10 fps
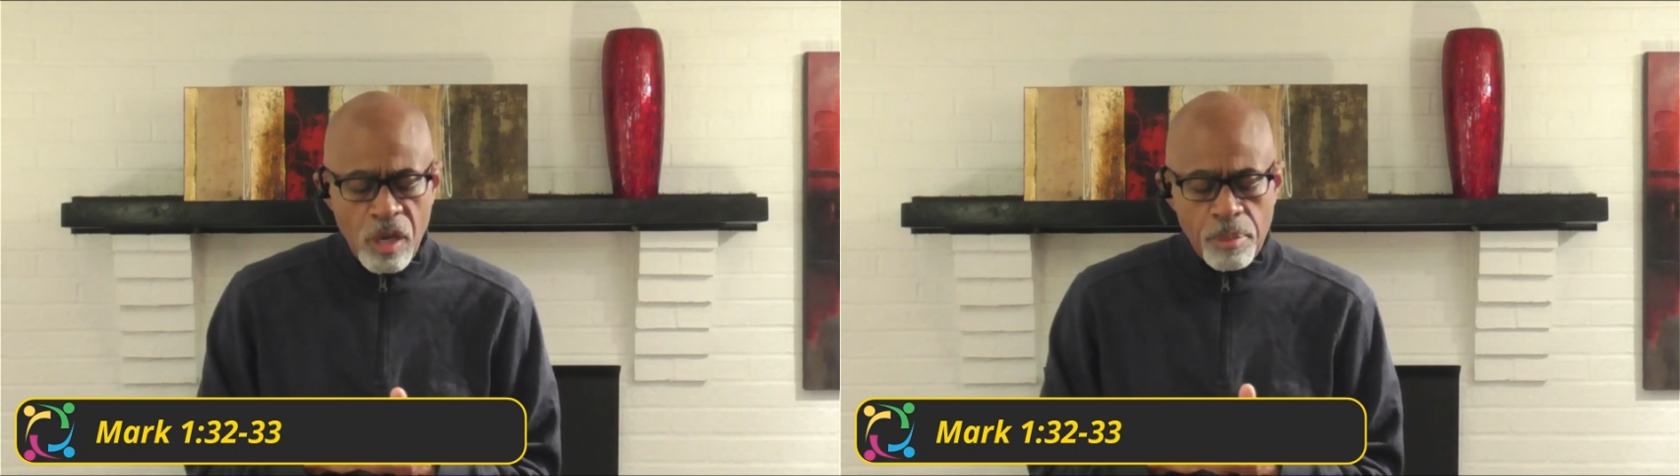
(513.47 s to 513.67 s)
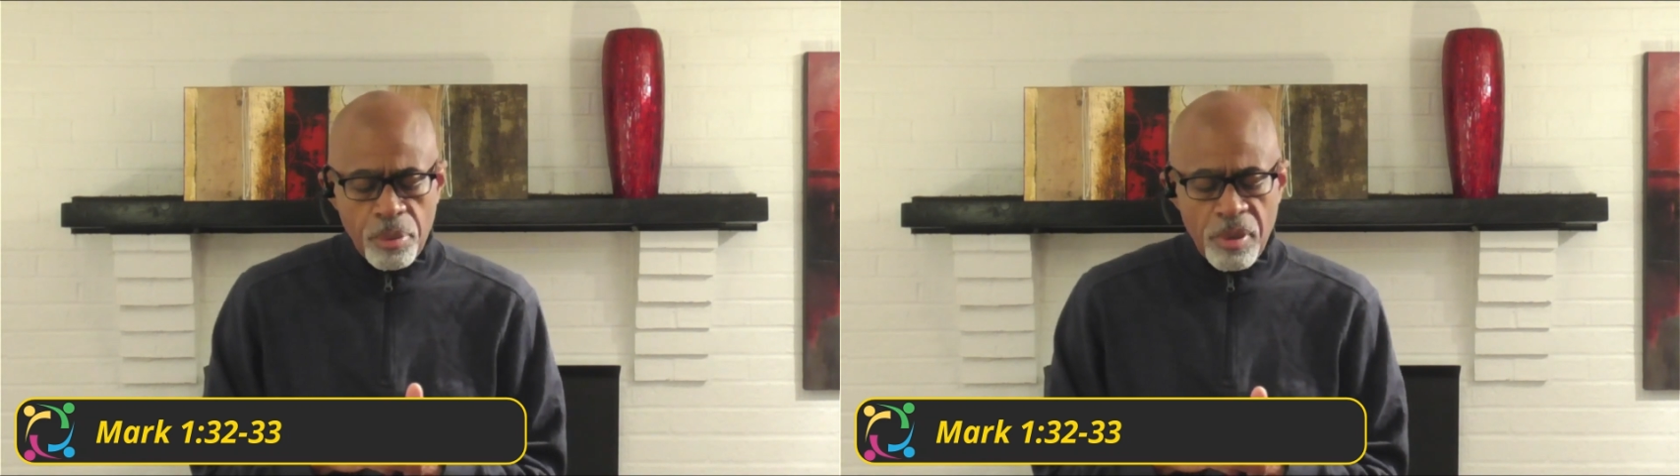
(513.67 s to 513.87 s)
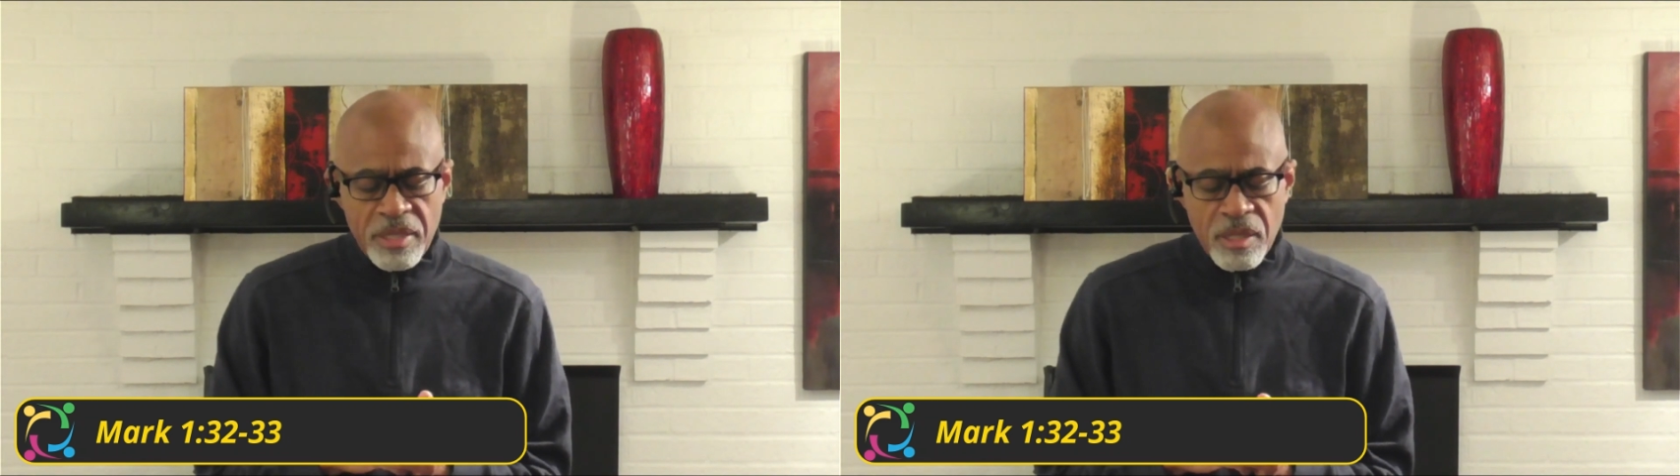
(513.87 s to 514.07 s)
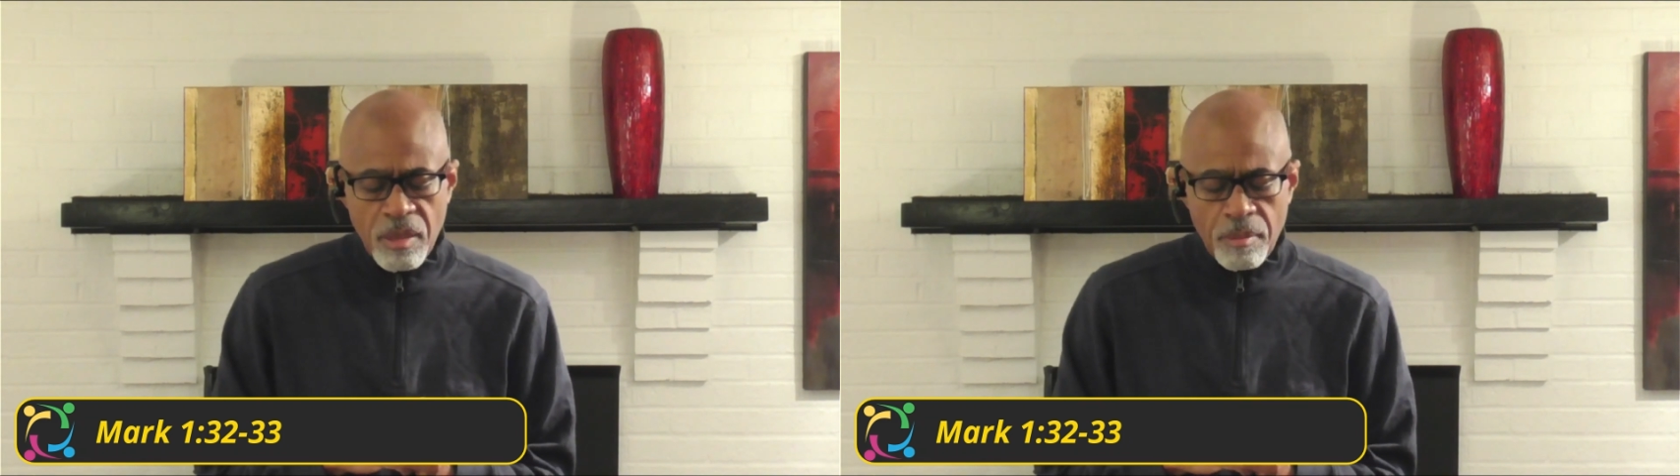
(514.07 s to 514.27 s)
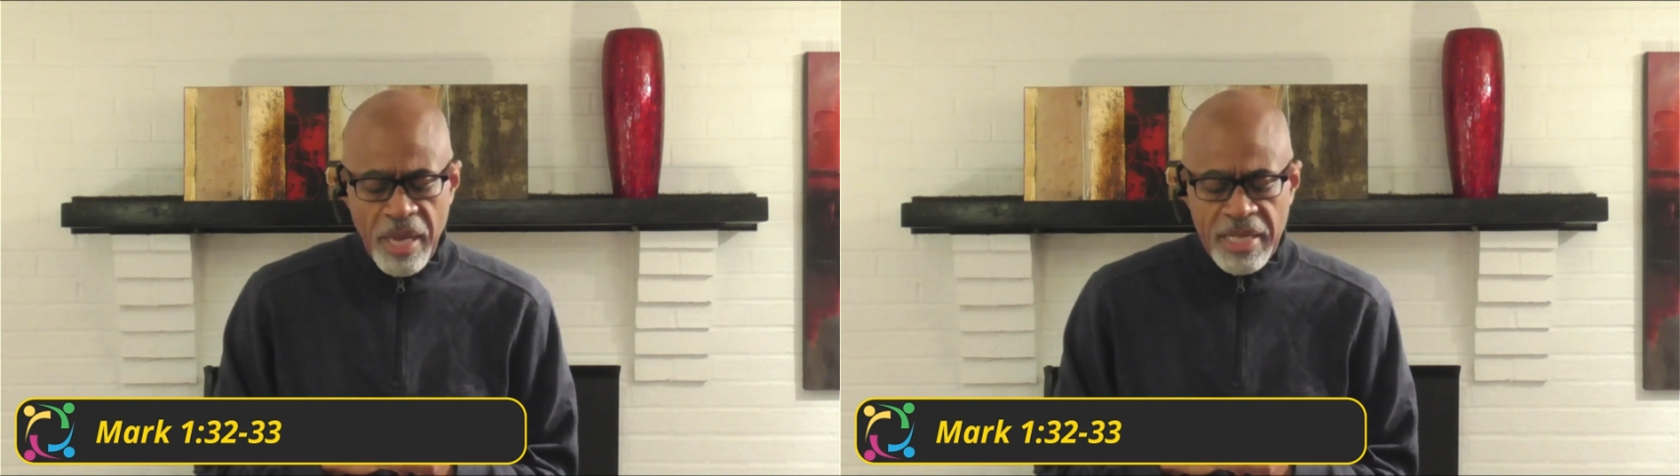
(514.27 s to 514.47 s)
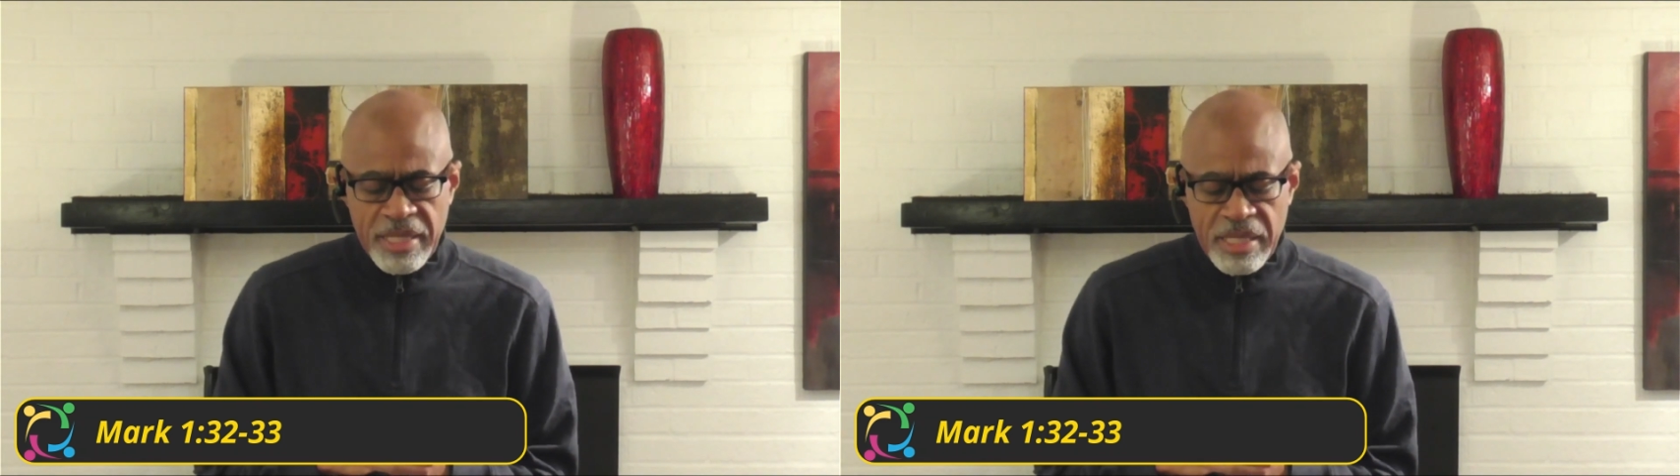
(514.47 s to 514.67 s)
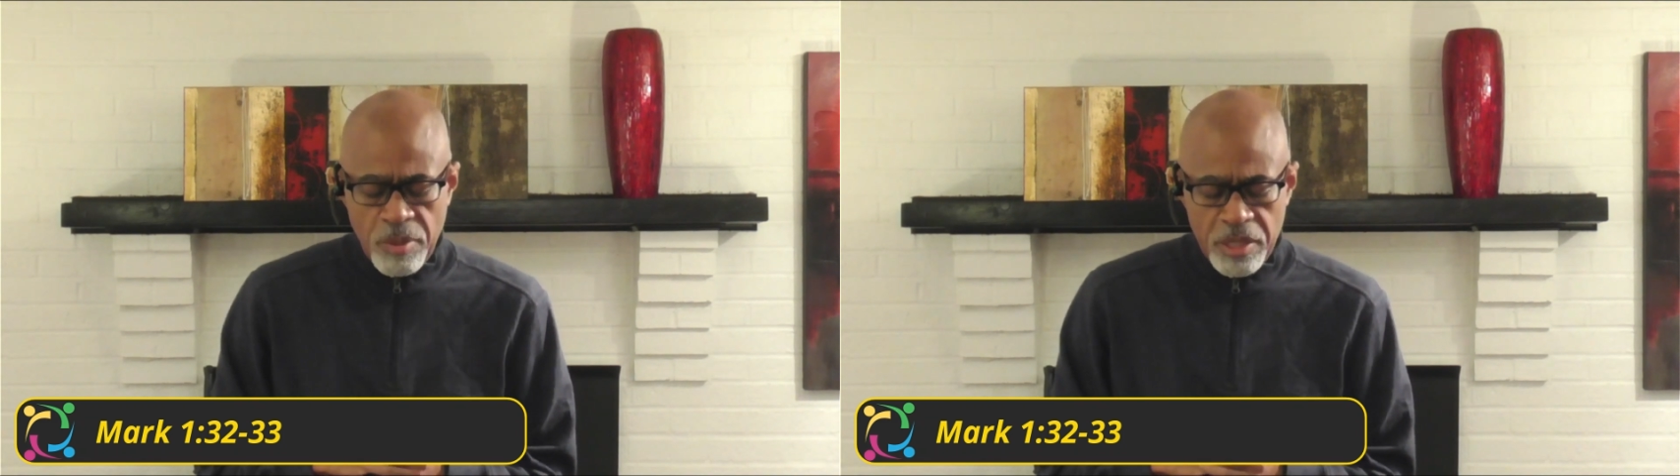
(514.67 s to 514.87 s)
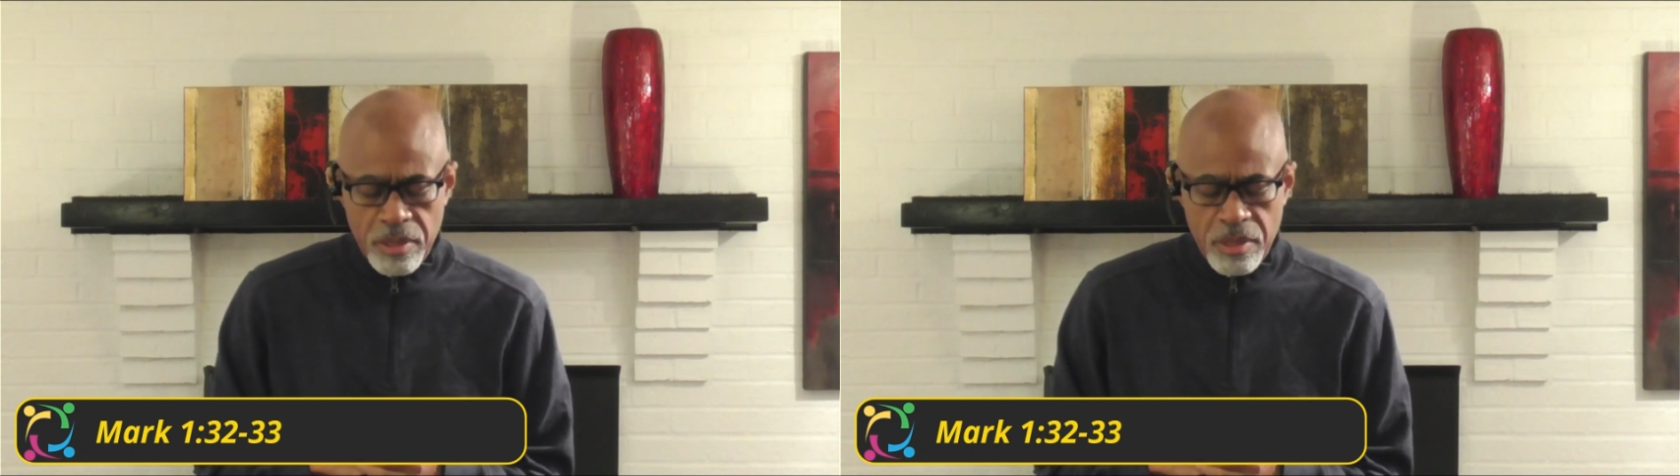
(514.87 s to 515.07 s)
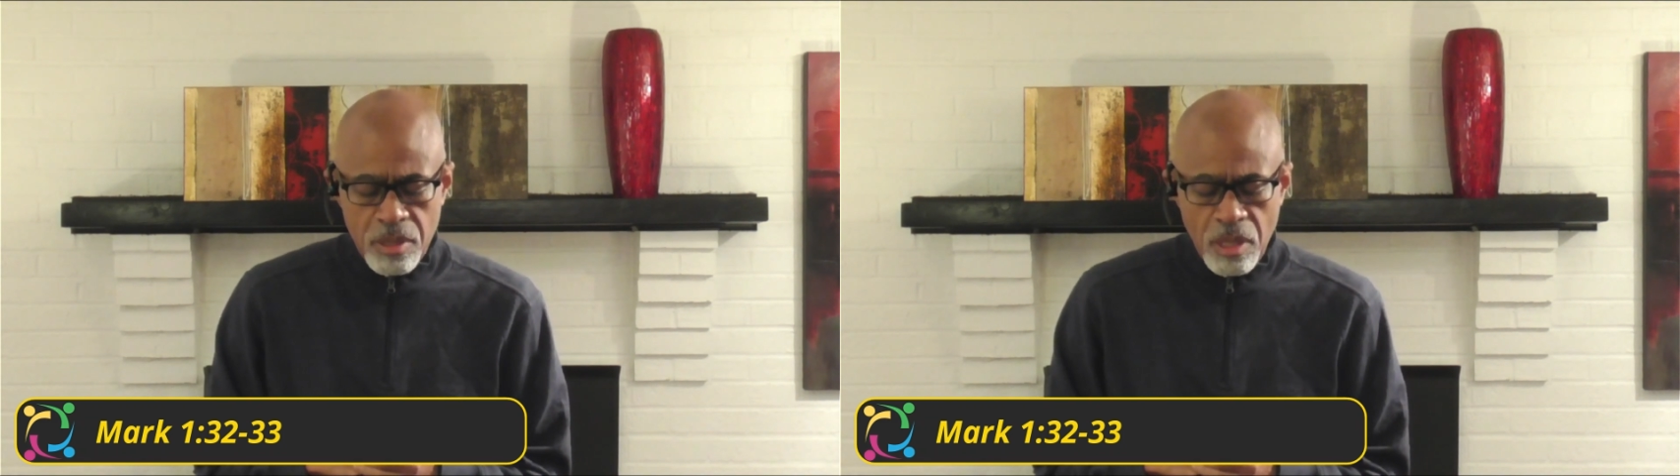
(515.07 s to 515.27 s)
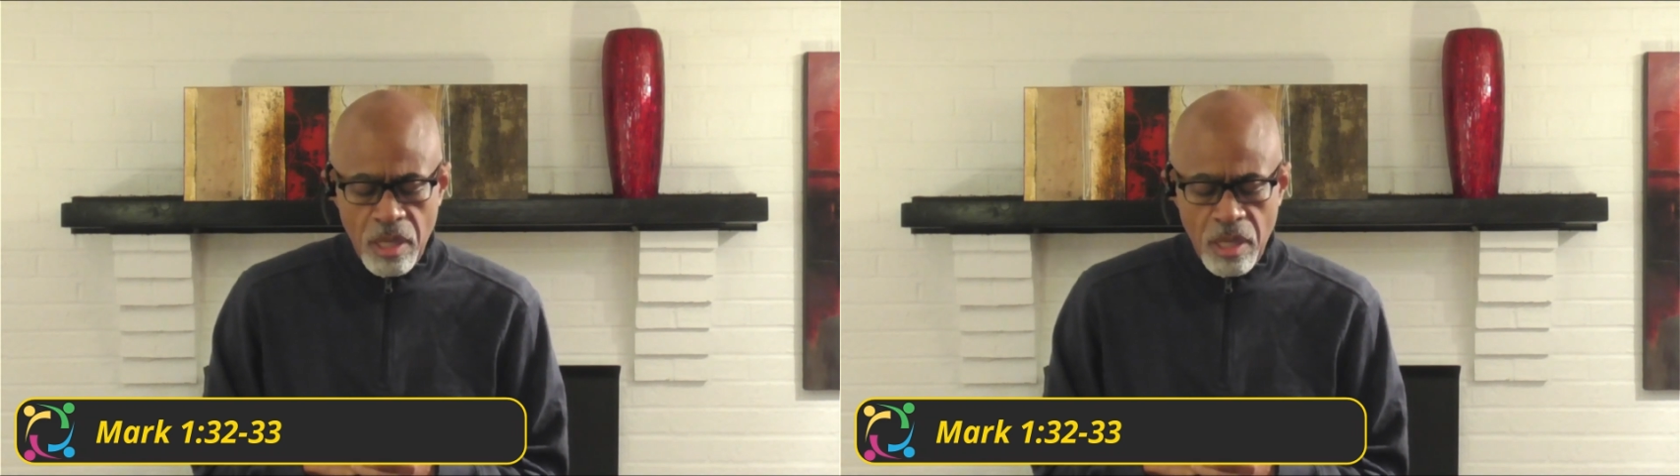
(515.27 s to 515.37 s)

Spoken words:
oppressed by demons,